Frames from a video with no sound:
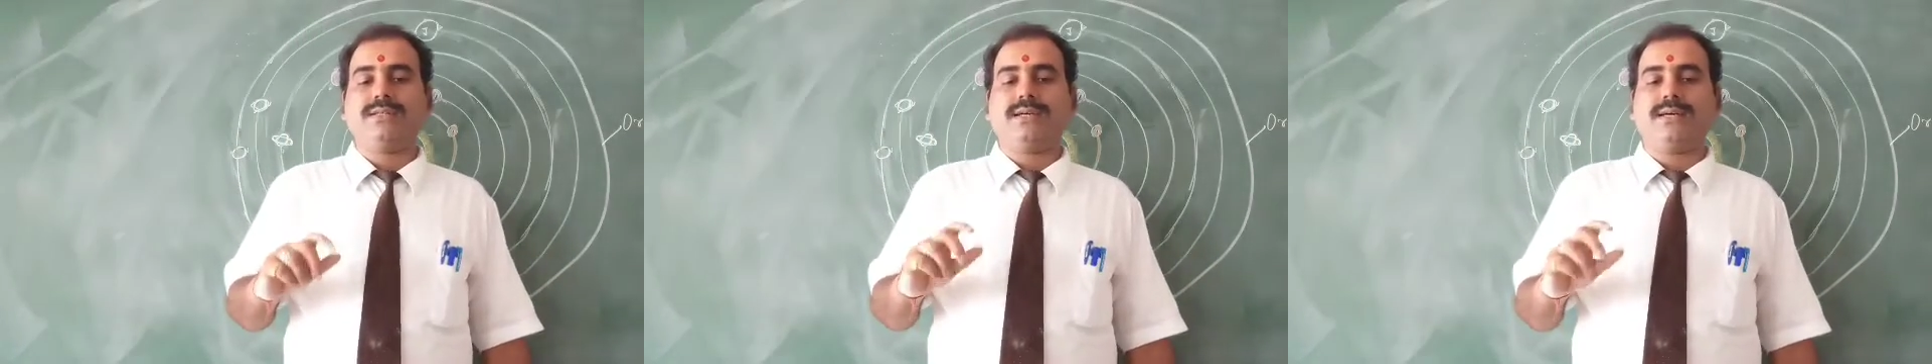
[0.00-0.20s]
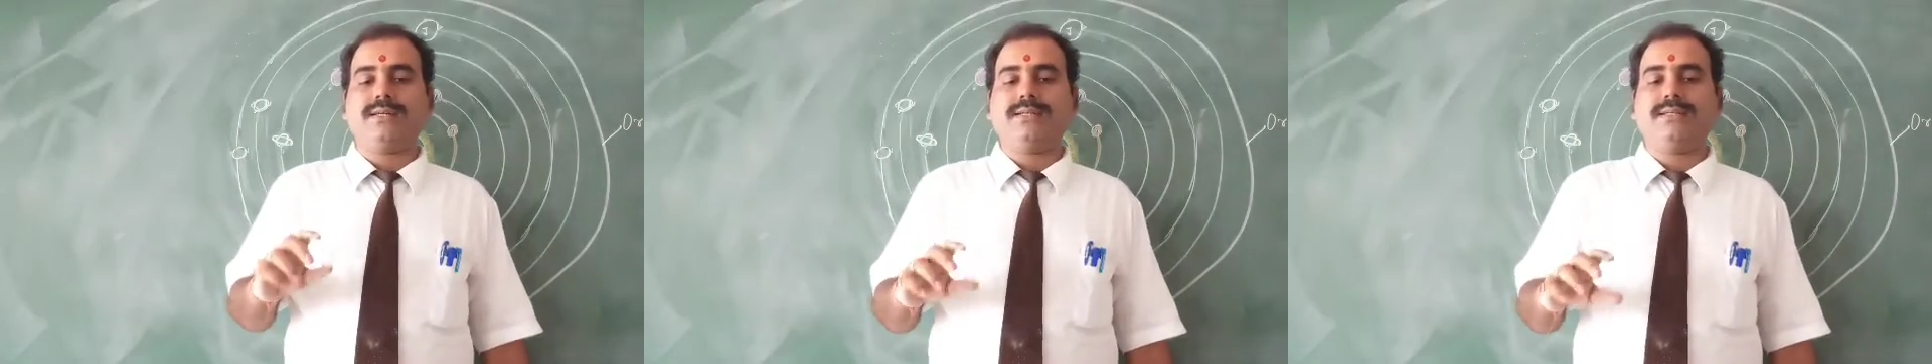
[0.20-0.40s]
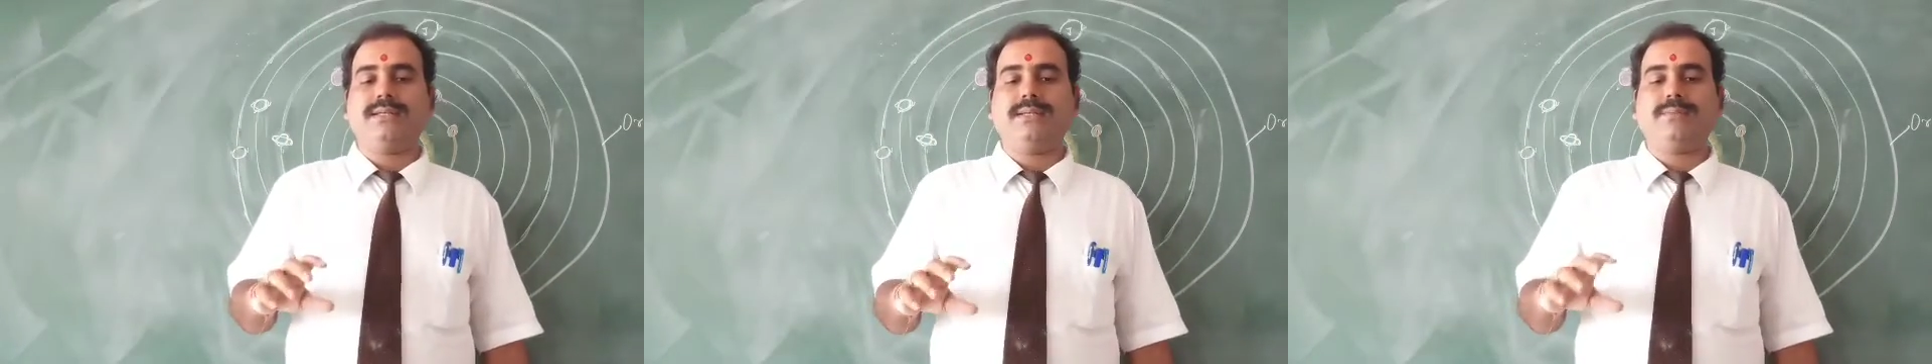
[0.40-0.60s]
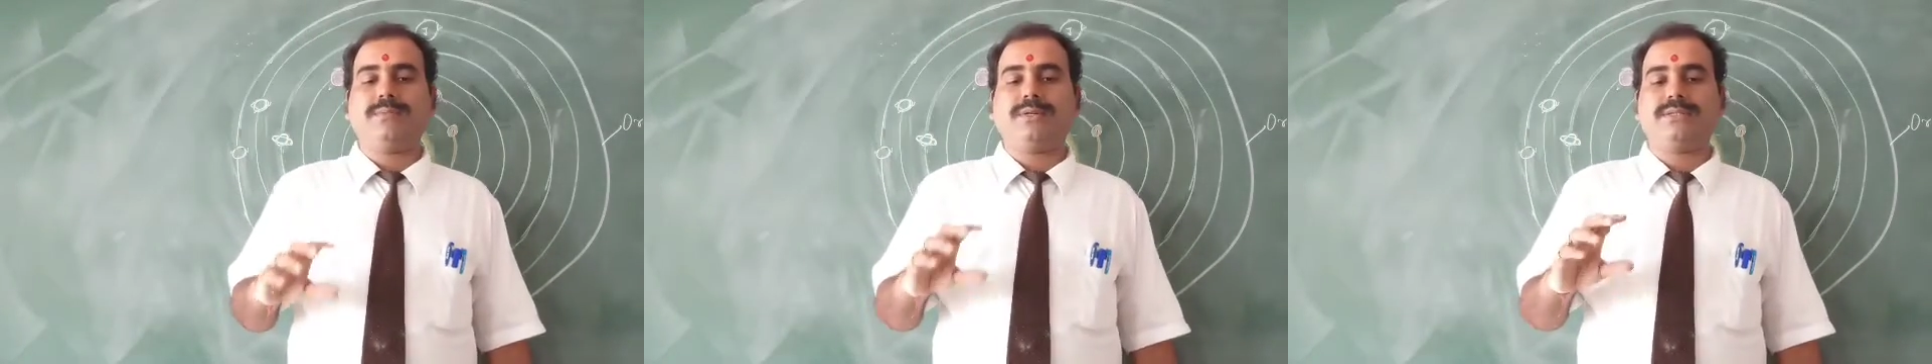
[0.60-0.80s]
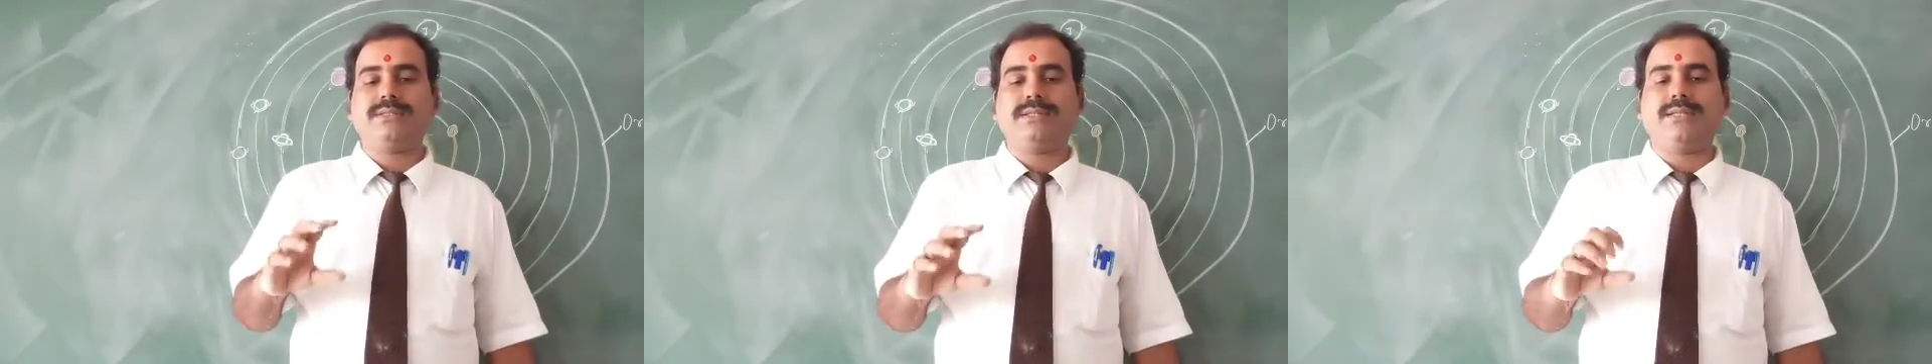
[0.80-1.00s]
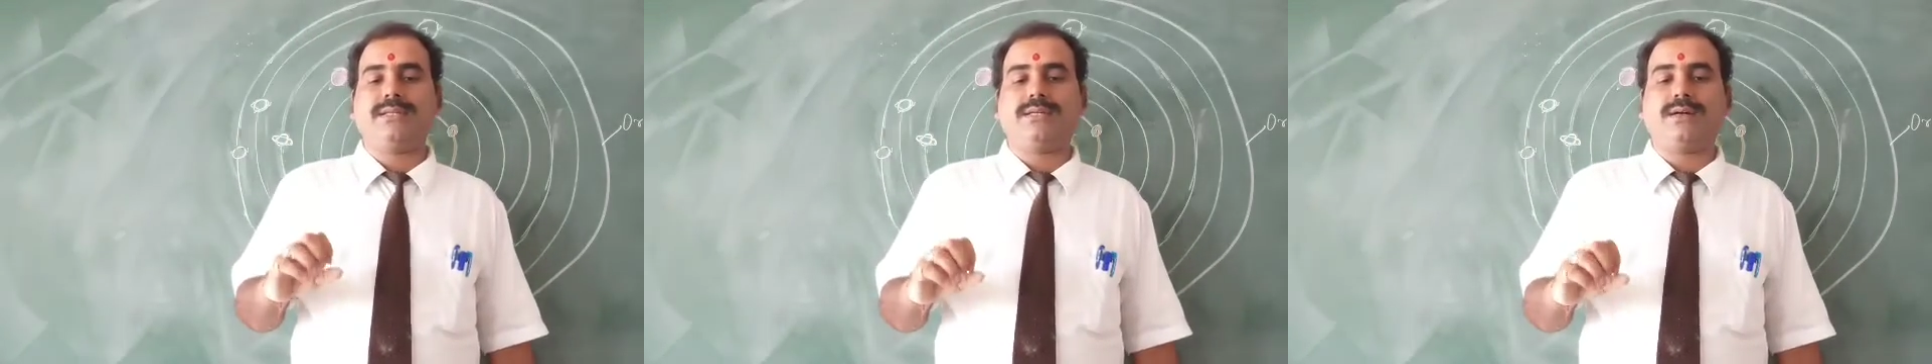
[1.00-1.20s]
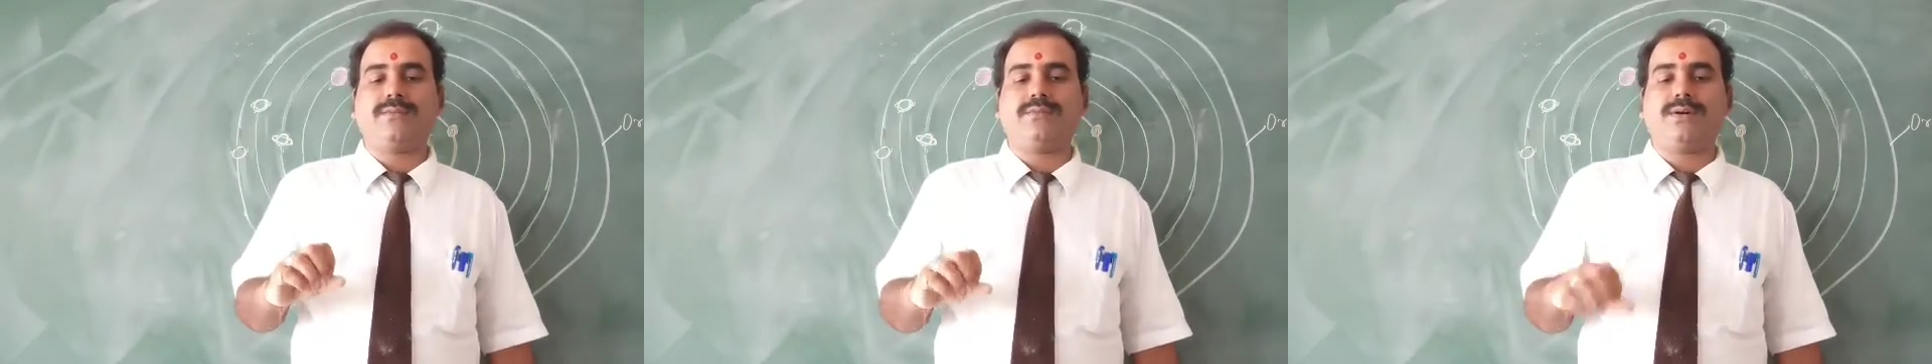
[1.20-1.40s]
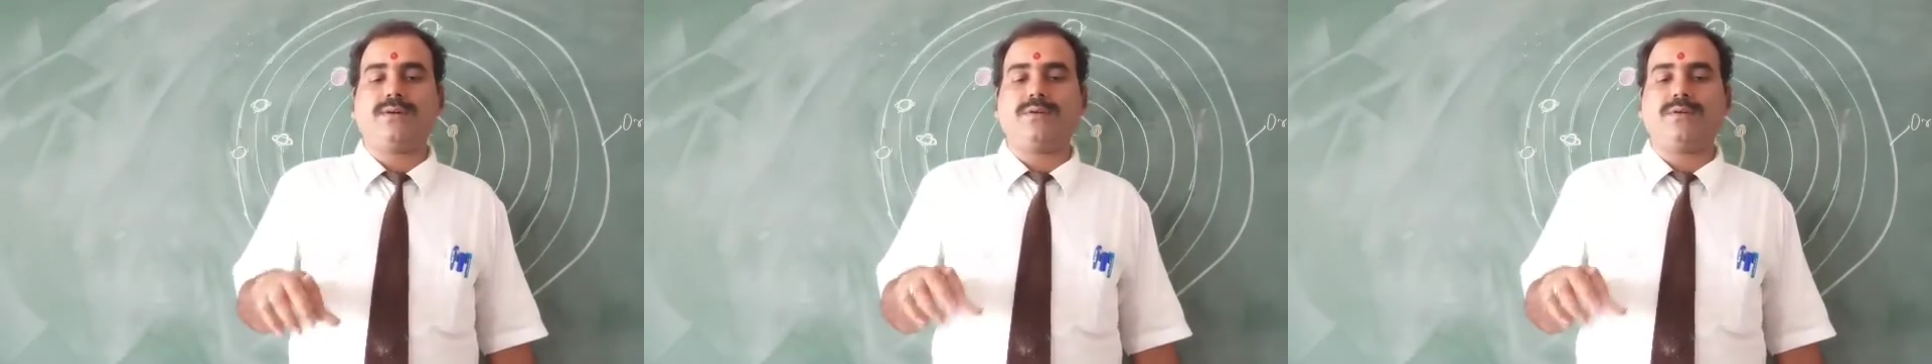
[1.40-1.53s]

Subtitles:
30% of